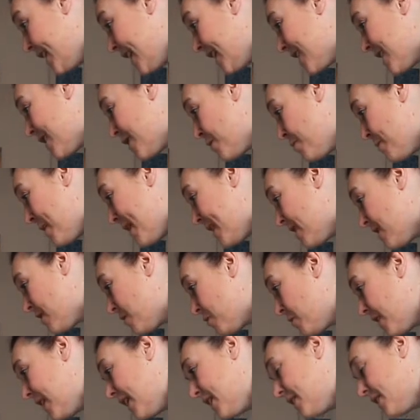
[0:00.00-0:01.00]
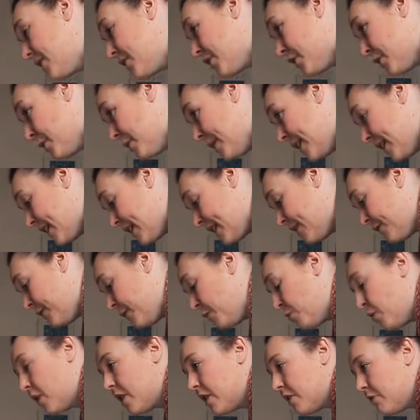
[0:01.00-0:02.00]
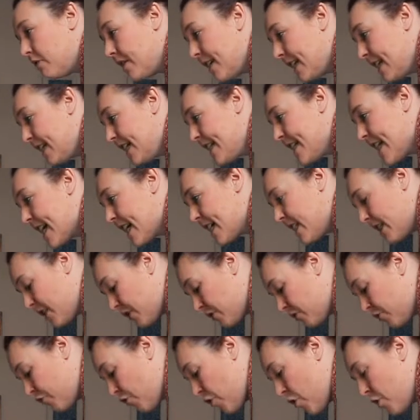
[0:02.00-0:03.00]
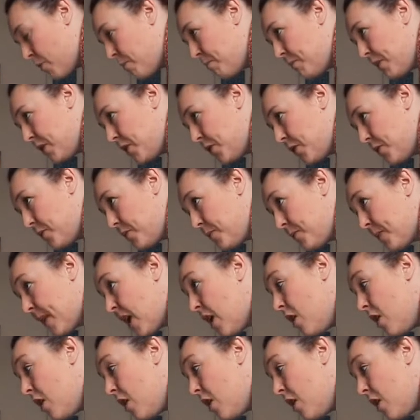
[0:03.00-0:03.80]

that's the best way to do it if you want a really nice strong blue.